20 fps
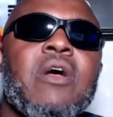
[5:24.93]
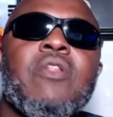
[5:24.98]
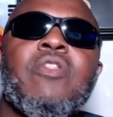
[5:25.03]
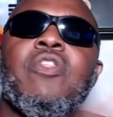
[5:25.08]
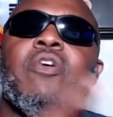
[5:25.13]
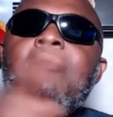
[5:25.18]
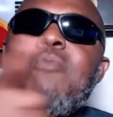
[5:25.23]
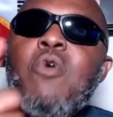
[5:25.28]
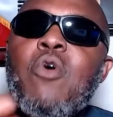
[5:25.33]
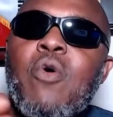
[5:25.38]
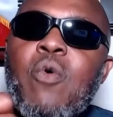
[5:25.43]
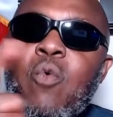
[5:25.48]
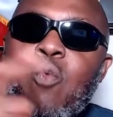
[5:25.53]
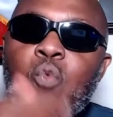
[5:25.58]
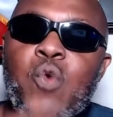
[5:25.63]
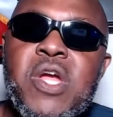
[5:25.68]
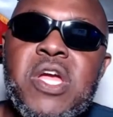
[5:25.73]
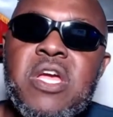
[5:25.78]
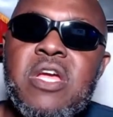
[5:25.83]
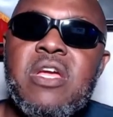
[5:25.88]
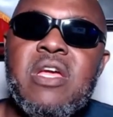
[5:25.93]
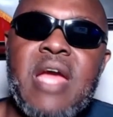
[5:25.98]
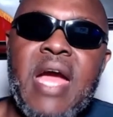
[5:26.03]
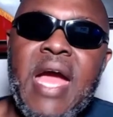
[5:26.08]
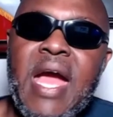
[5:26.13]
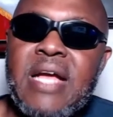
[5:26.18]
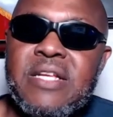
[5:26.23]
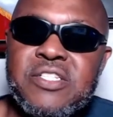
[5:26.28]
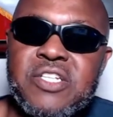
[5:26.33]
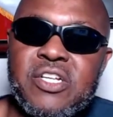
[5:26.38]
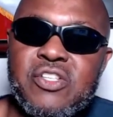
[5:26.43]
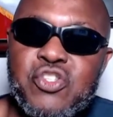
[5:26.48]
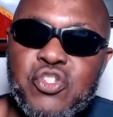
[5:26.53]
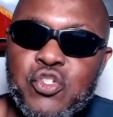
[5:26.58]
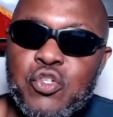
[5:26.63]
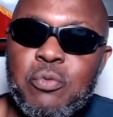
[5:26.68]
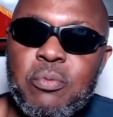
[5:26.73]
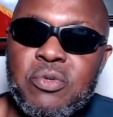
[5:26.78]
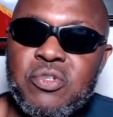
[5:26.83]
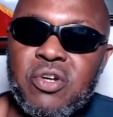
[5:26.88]
the more we as
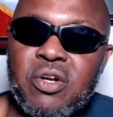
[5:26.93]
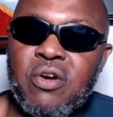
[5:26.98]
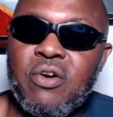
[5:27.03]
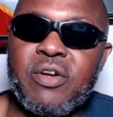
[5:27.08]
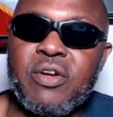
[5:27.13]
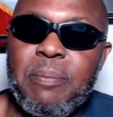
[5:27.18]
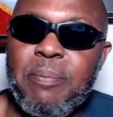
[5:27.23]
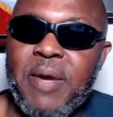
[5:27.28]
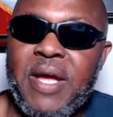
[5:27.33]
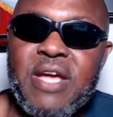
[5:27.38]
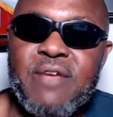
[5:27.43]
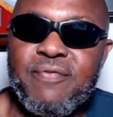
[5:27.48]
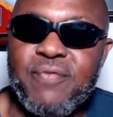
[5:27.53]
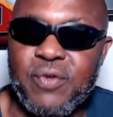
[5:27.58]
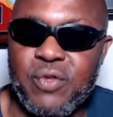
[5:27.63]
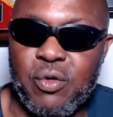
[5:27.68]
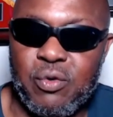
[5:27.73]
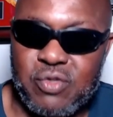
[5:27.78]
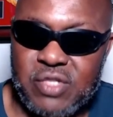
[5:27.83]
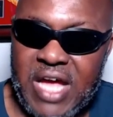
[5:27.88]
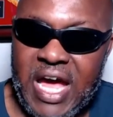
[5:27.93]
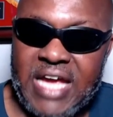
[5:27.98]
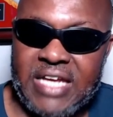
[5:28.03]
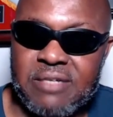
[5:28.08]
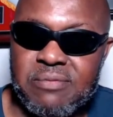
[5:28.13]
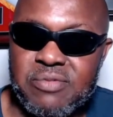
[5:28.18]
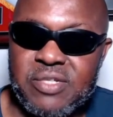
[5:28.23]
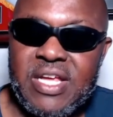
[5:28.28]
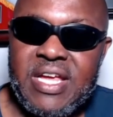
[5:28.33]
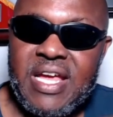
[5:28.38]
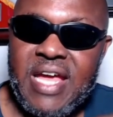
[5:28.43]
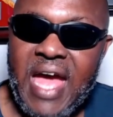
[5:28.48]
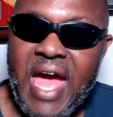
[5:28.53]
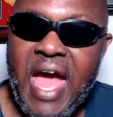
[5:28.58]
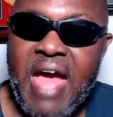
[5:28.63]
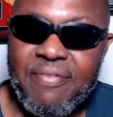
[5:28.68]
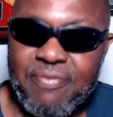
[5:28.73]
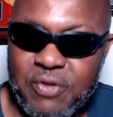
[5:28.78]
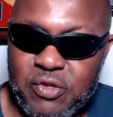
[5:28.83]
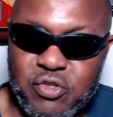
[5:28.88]
consumers are going to pay for those items
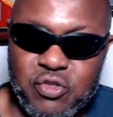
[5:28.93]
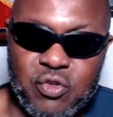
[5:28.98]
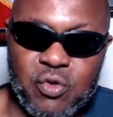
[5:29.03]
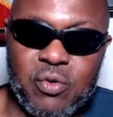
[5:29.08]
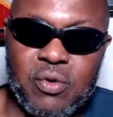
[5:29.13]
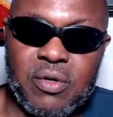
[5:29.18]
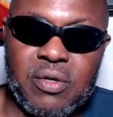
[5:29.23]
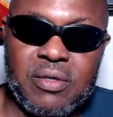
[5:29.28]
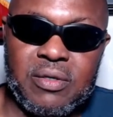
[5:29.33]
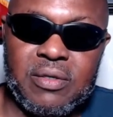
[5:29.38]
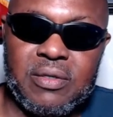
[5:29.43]
at the store.